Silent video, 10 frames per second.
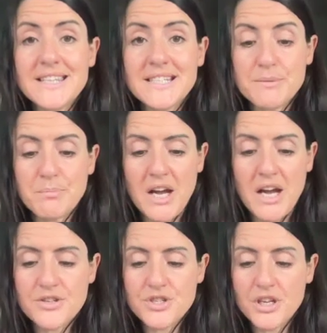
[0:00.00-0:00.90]
the
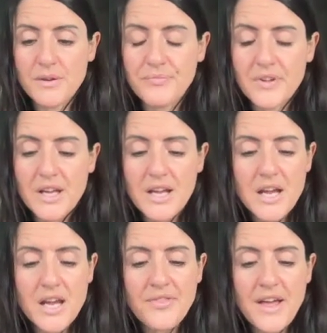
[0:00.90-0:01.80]
departure.
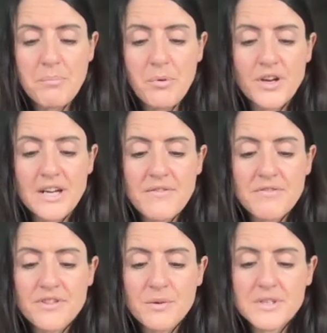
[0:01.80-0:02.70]
At that point,
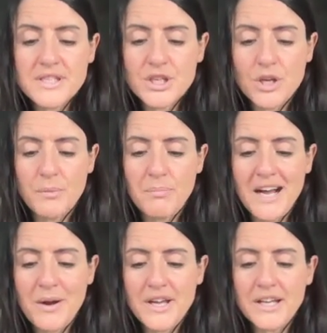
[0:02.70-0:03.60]
everything was in your
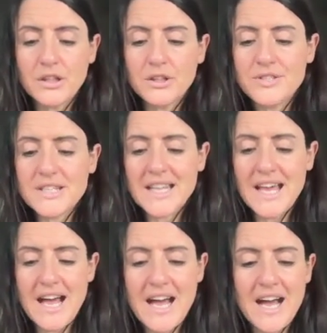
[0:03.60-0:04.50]
power, including
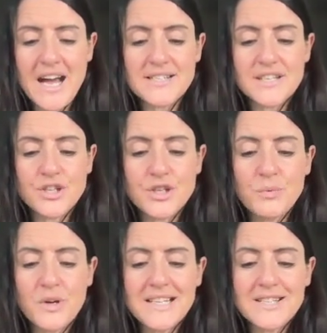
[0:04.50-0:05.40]
their hearts, and you
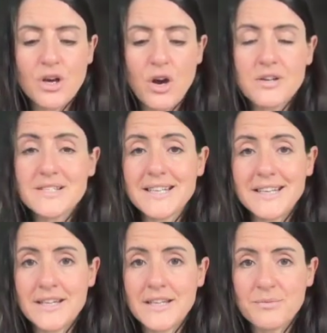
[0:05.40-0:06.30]
were
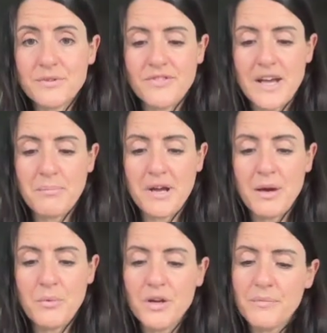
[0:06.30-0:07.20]
intoxicated with that
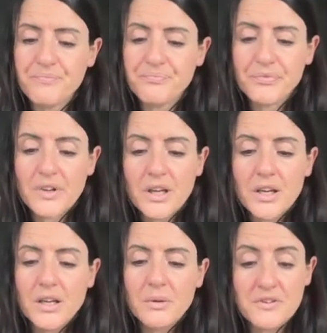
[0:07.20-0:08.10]
power.
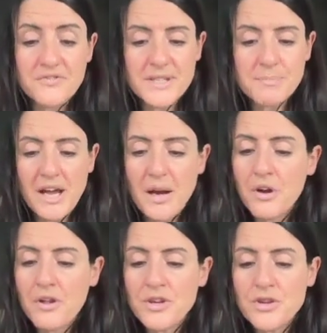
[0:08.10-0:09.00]
With this
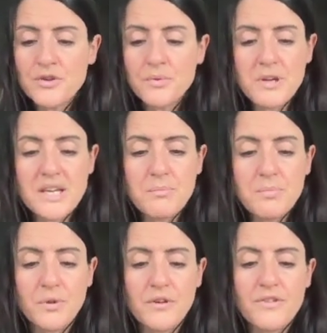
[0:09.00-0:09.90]
power, the young
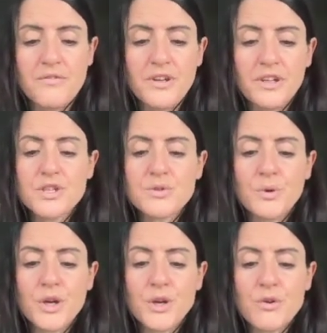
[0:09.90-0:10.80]
people of the village
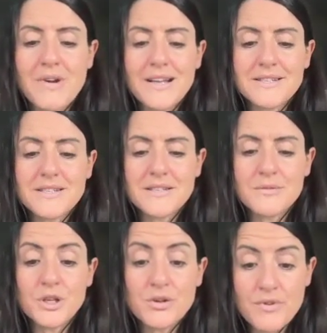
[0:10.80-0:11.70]
were
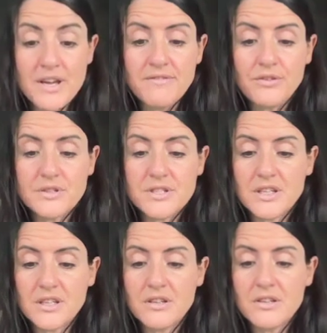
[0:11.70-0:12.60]
grateful to
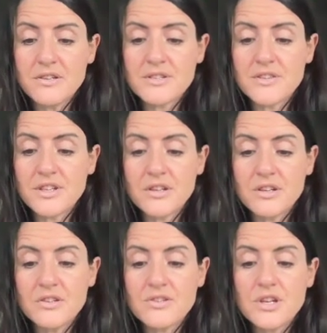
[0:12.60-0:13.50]
the girls, and the
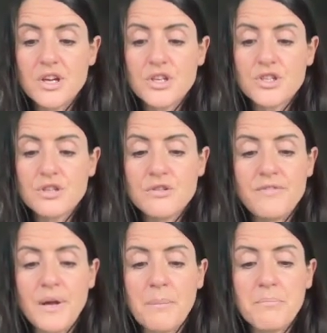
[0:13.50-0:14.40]
girls too
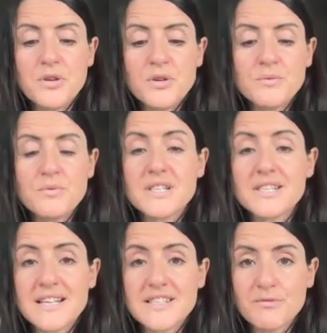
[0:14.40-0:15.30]
felt imbued with a
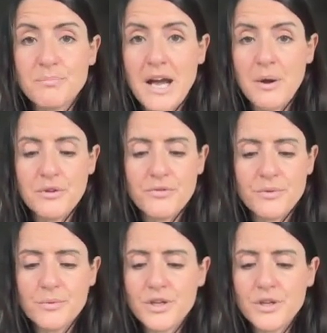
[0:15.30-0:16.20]
sense of power
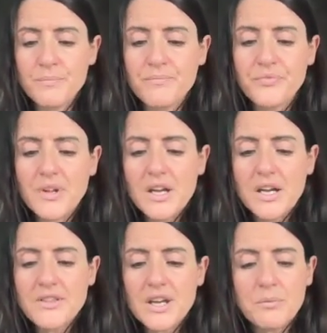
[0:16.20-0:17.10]
through you.
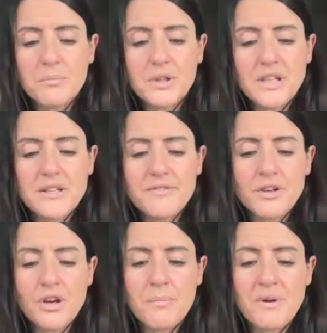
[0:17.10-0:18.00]
They completely
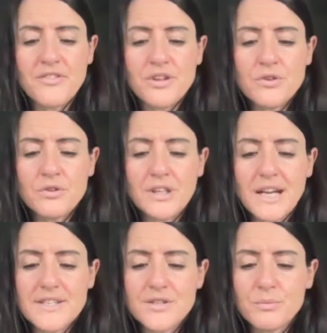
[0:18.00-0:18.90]
forgot about the young
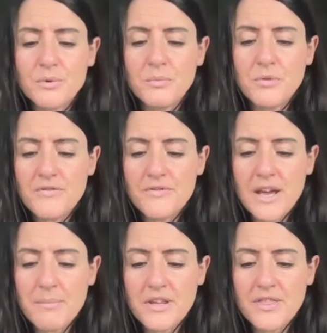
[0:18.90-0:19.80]
lads who were with
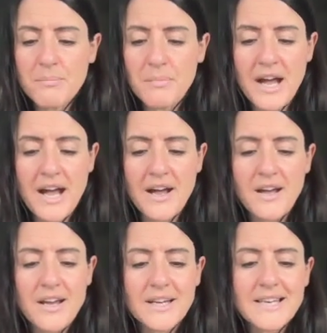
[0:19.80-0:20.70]
them in the bar,
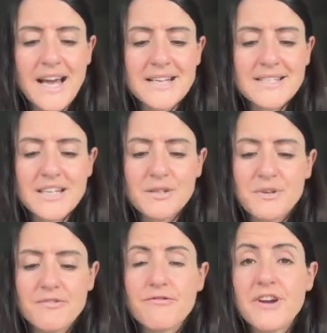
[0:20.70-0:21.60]
guys they had
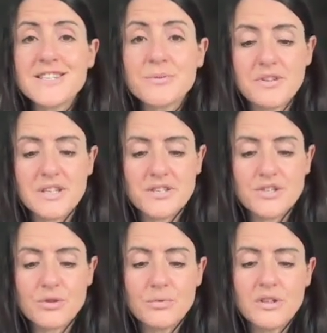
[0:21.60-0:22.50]
been friends with in
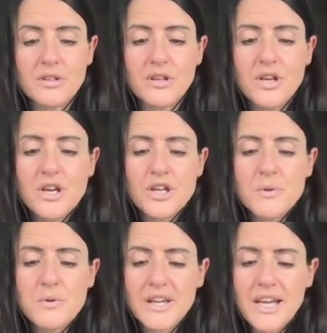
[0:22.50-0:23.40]
school.
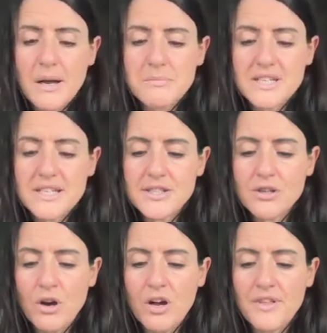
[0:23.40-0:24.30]
You and the captain
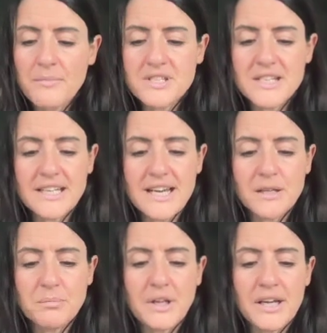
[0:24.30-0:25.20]
escorted them to the
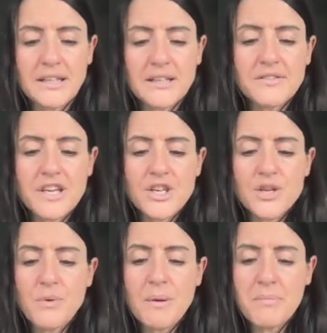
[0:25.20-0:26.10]
gangplank. Then
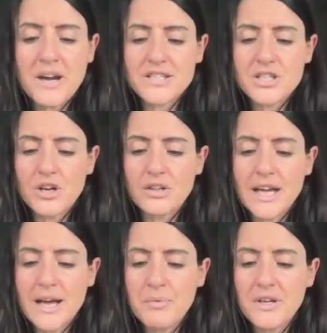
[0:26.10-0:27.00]
you went back to your
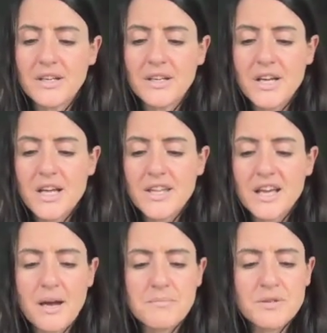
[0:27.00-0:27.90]
cabin. The
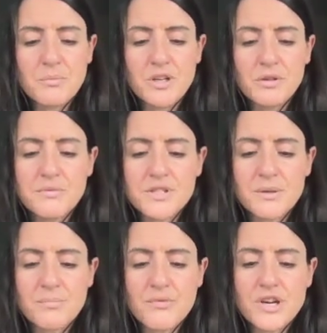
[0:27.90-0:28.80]
captain went up to
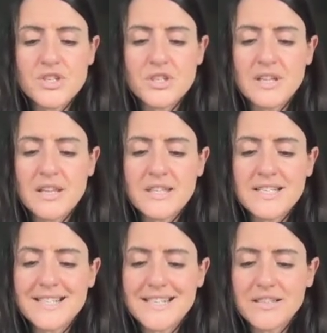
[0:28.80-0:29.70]
the bridge, and then the
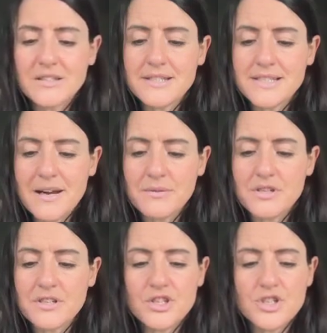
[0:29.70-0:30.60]
signal
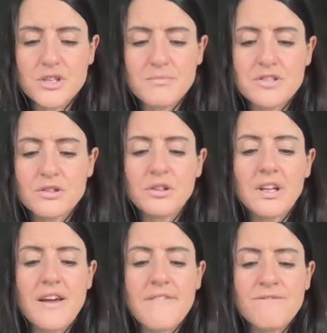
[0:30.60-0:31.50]
sounded and the ship
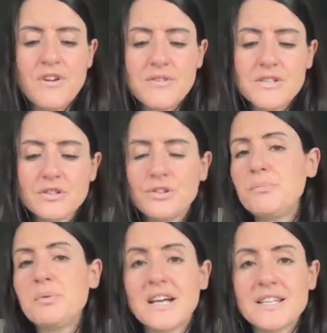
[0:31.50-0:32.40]
very slowly
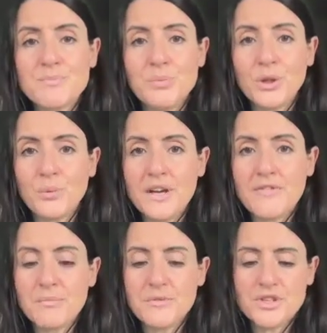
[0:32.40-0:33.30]
began to pull away
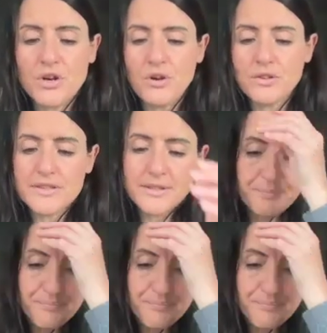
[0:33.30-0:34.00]
from the docks.